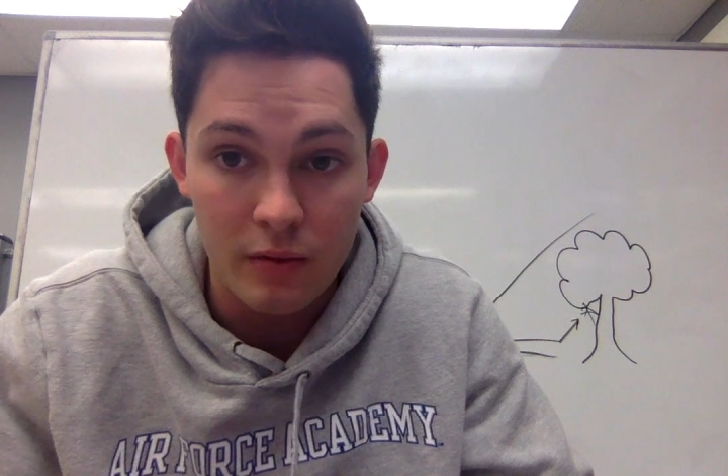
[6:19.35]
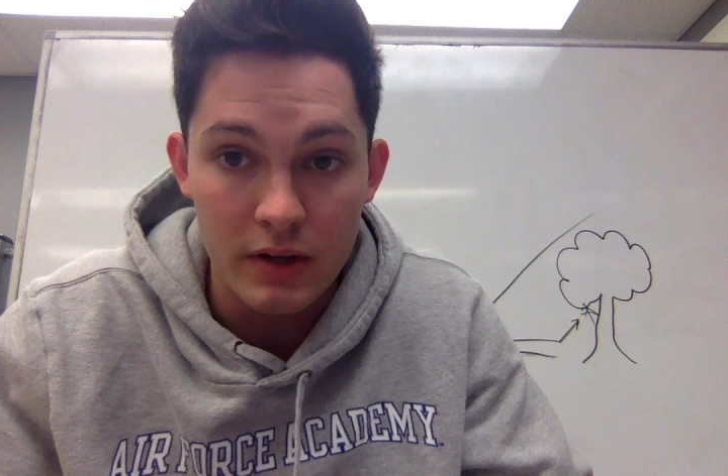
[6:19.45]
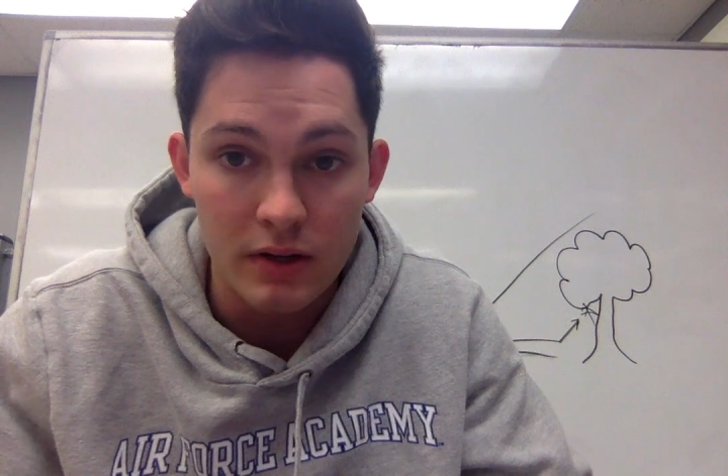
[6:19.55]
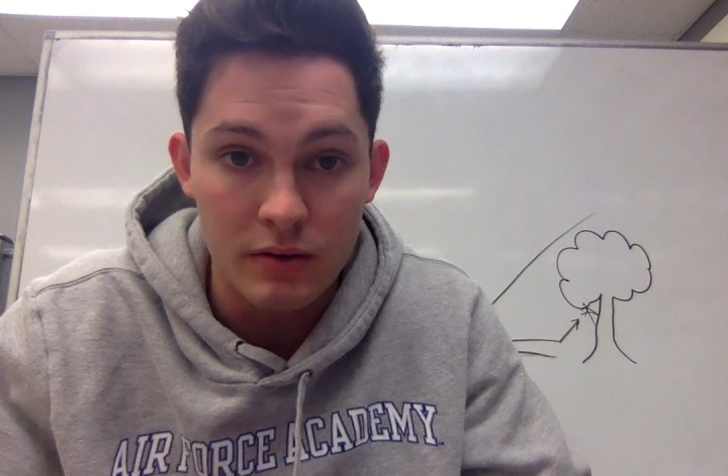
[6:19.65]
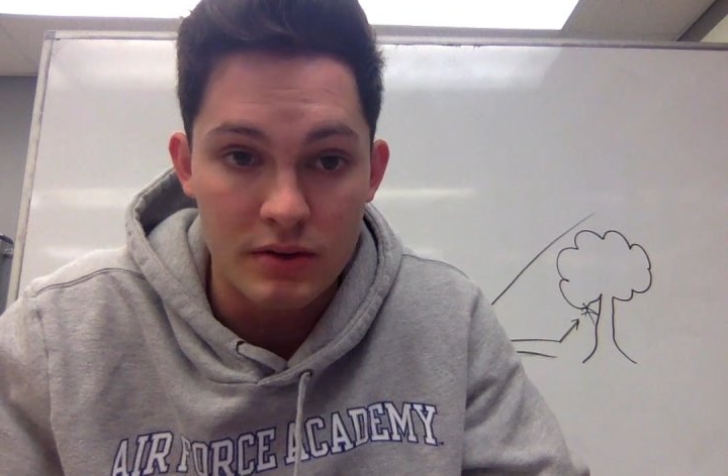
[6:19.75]

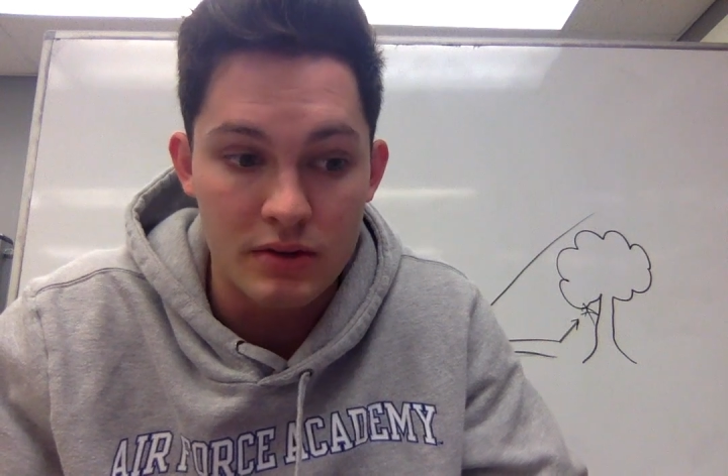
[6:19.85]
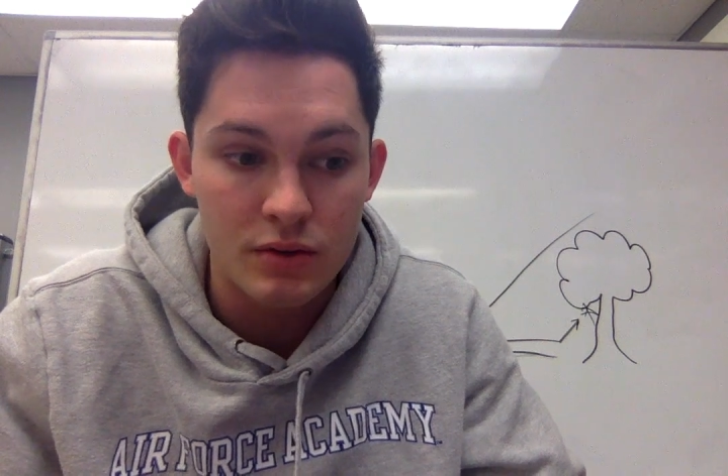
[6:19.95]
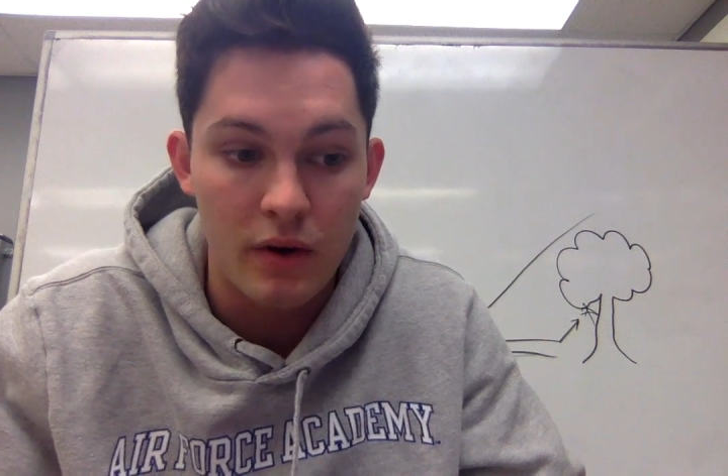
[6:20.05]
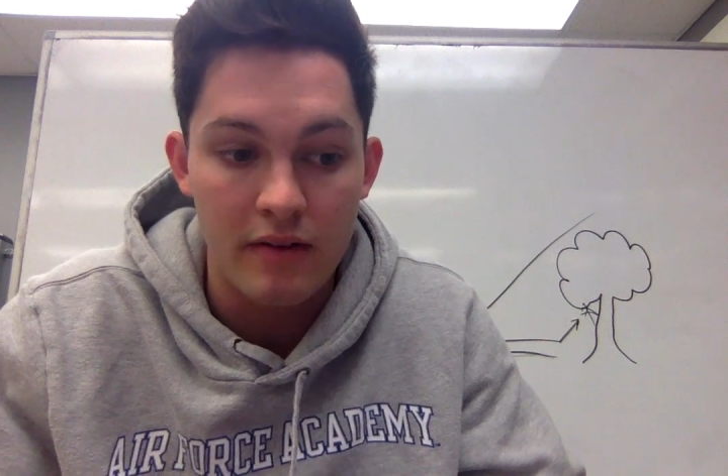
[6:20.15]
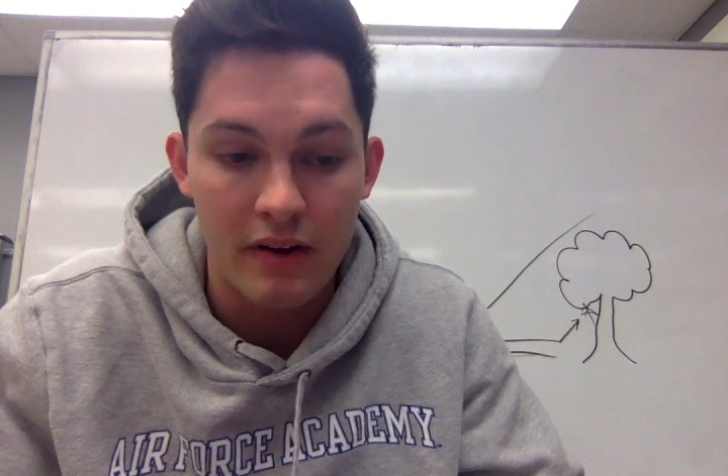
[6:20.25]
we use
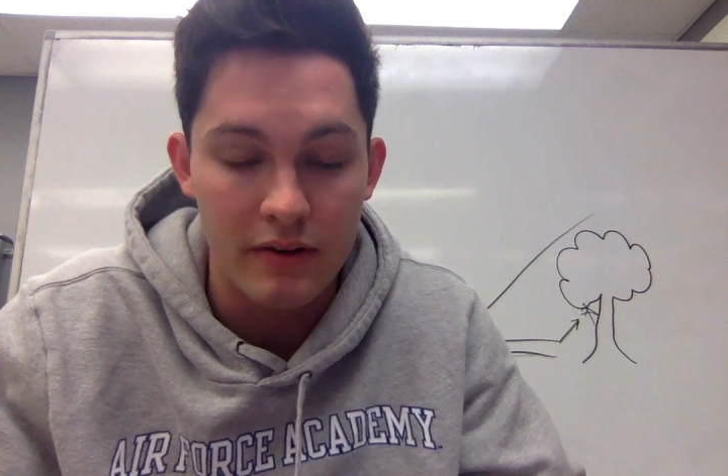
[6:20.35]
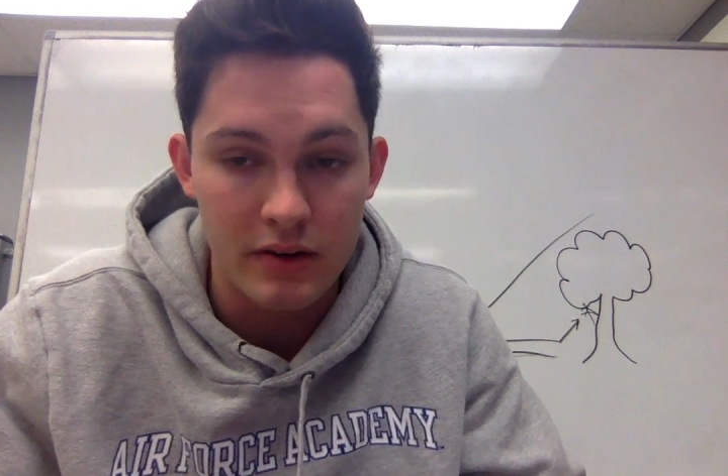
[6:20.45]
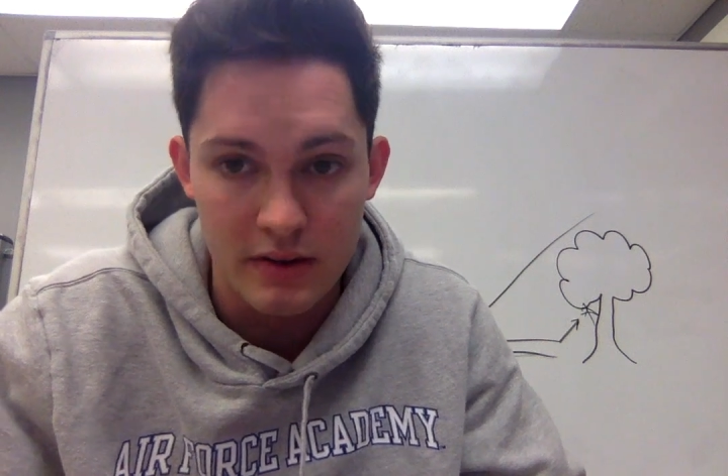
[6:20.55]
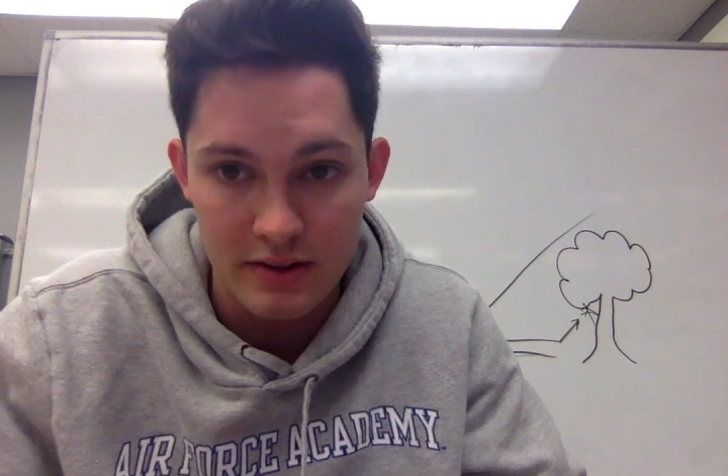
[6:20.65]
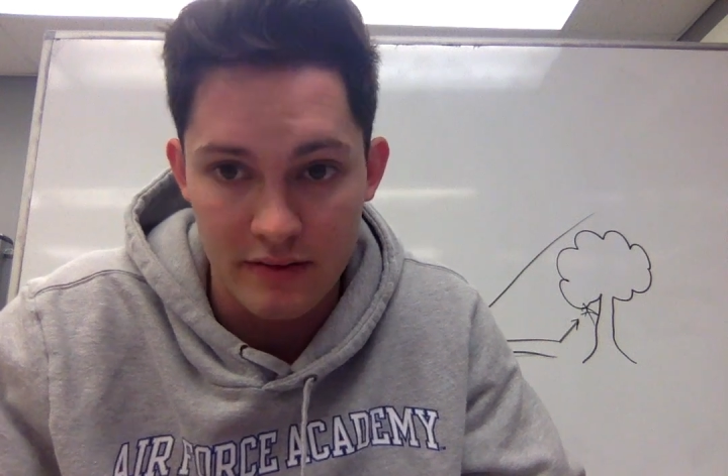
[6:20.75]
25
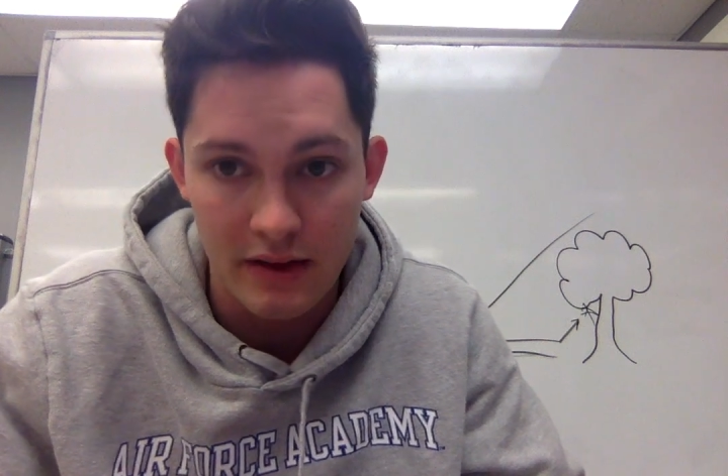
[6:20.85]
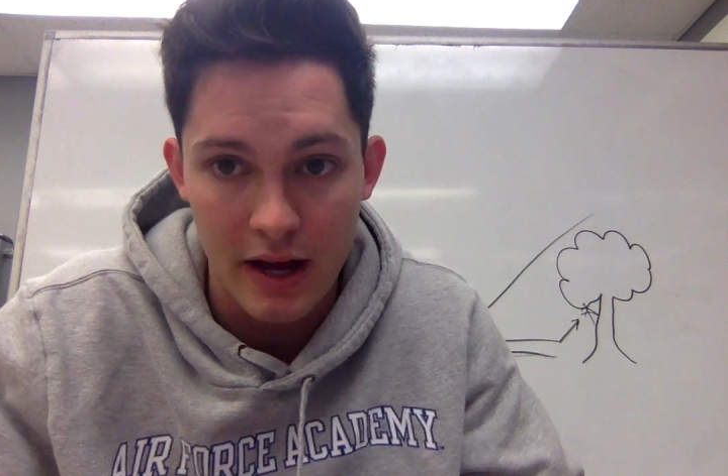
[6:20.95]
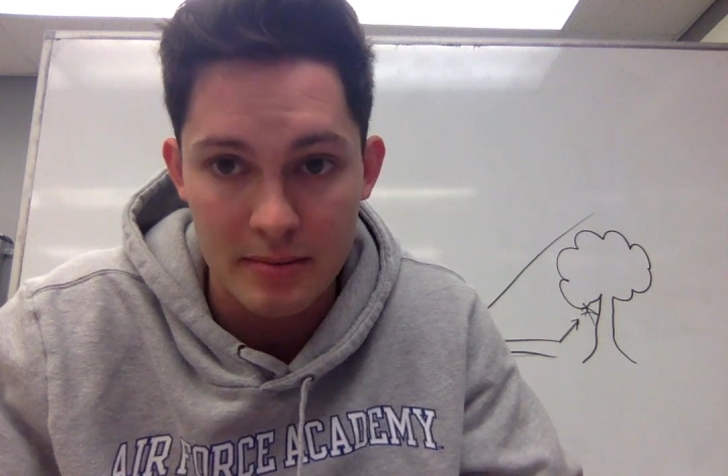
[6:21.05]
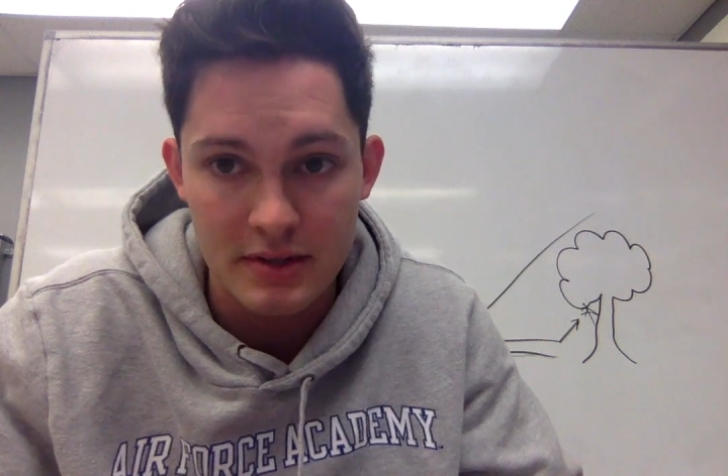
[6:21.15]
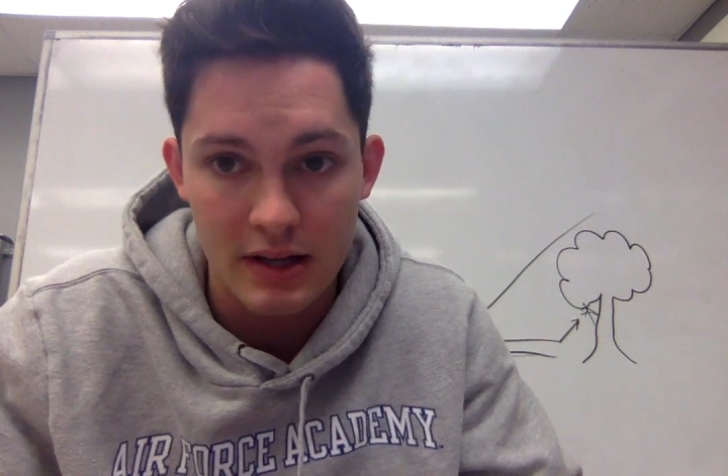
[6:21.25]
degrees of
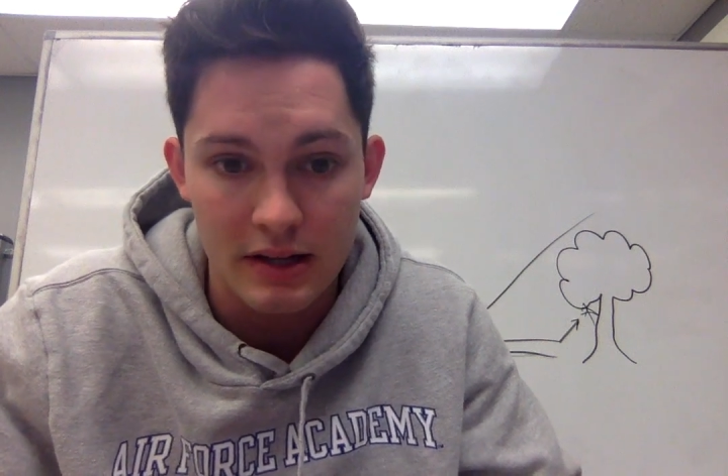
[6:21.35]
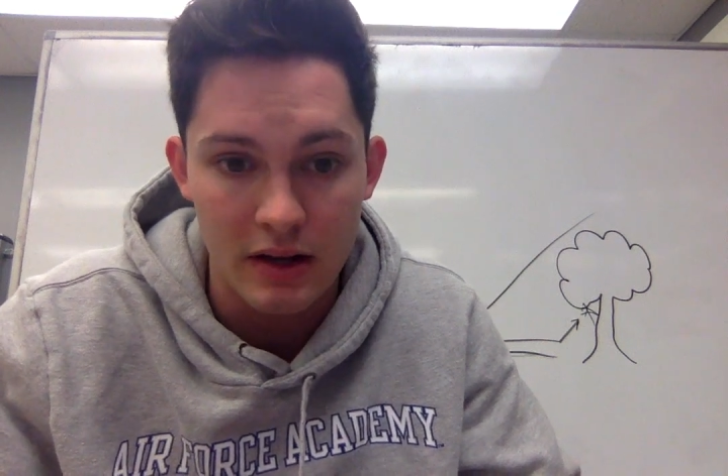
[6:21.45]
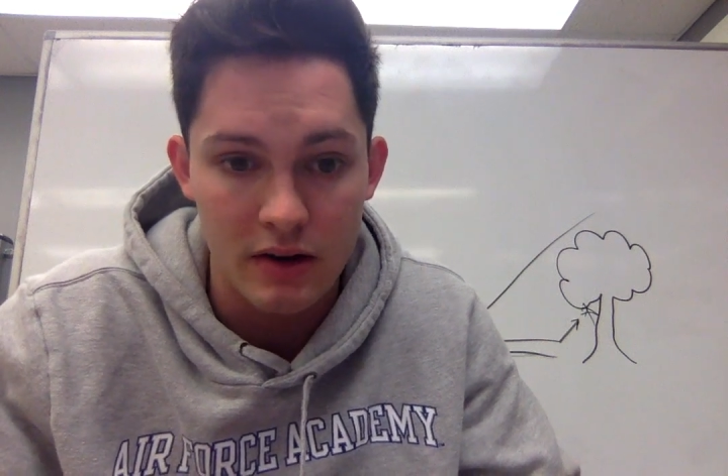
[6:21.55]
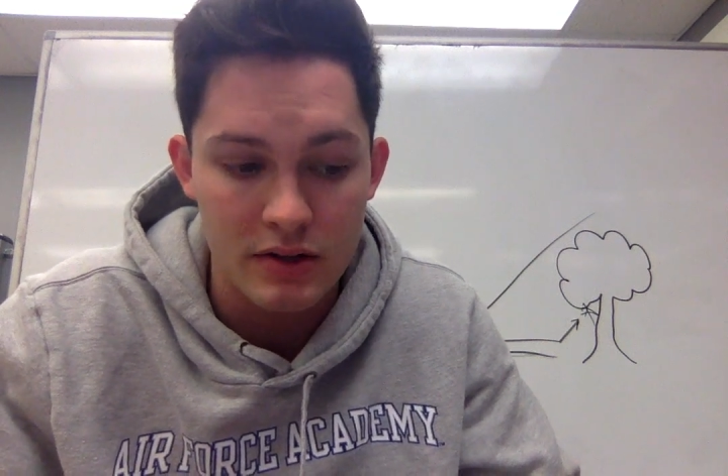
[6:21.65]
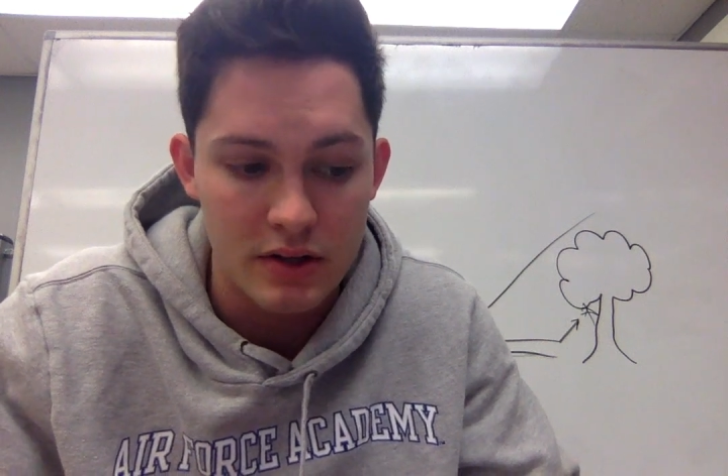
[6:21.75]
flaps in
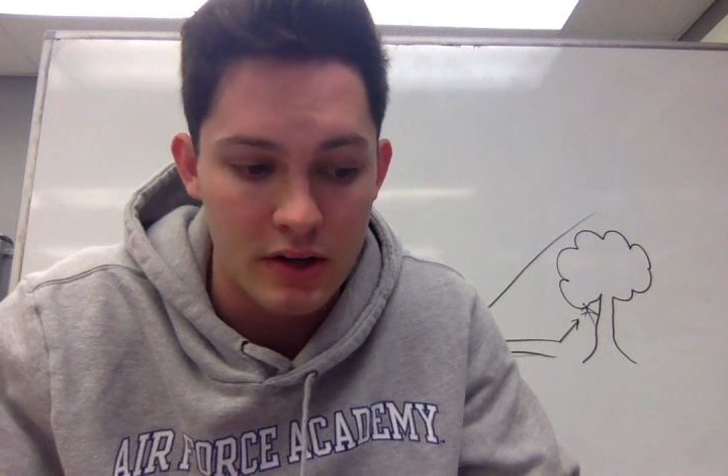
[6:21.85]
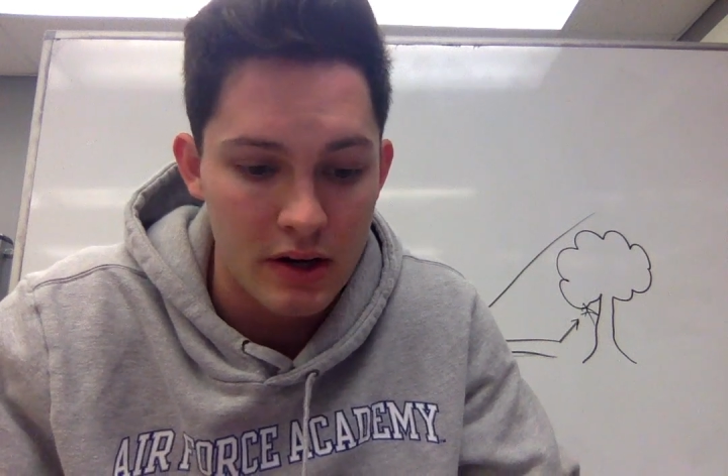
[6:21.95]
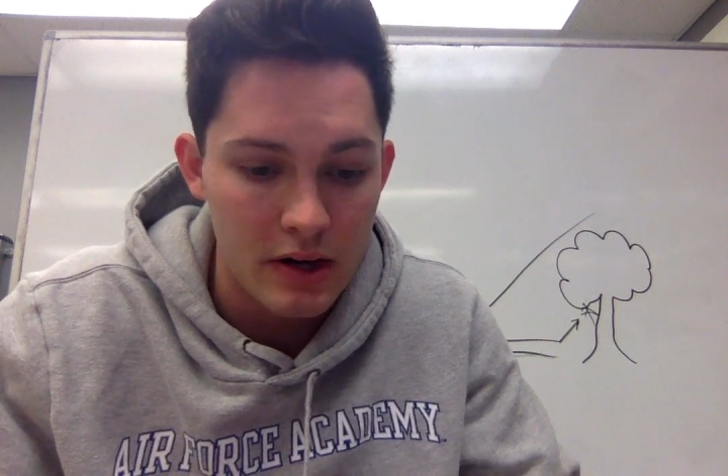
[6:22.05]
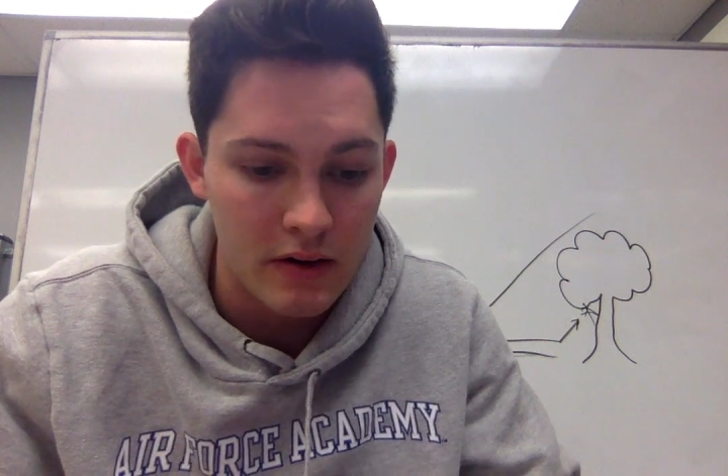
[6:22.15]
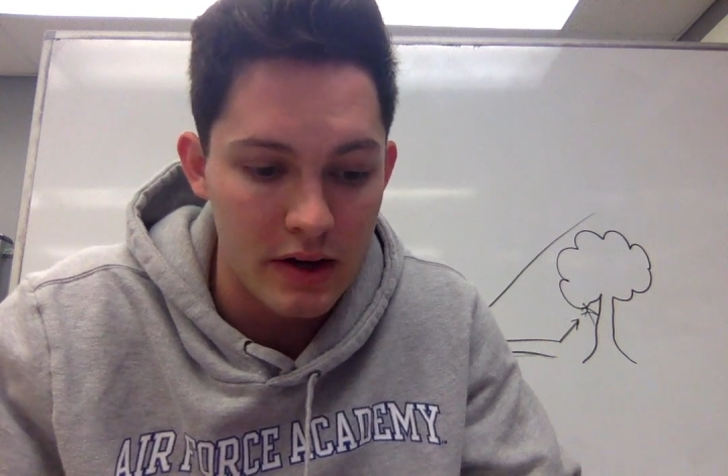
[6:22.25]
the Archer,
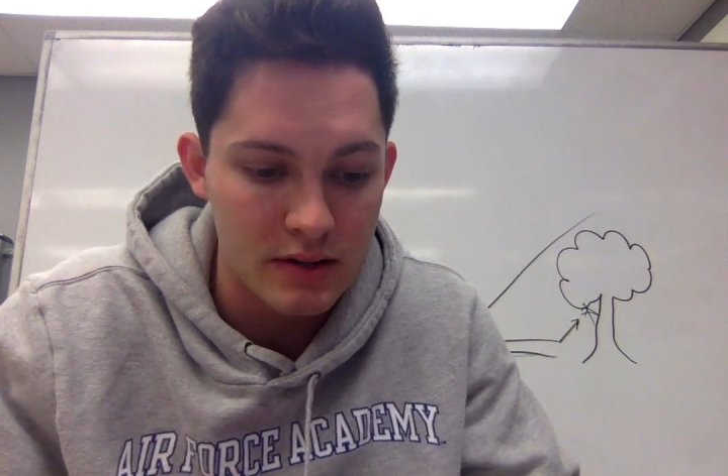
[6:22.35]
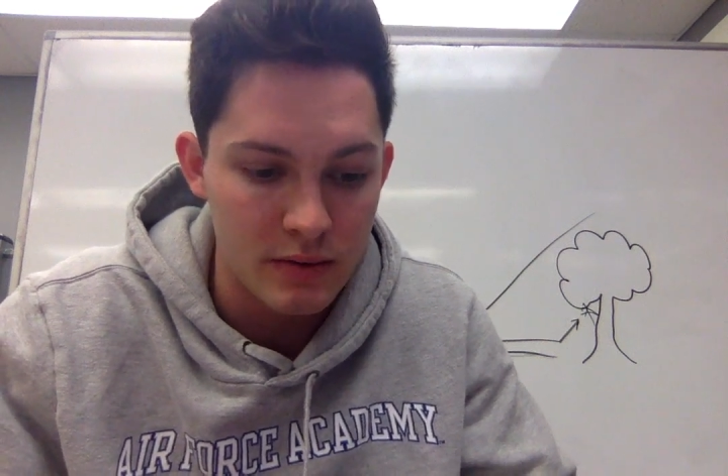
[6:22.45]
right?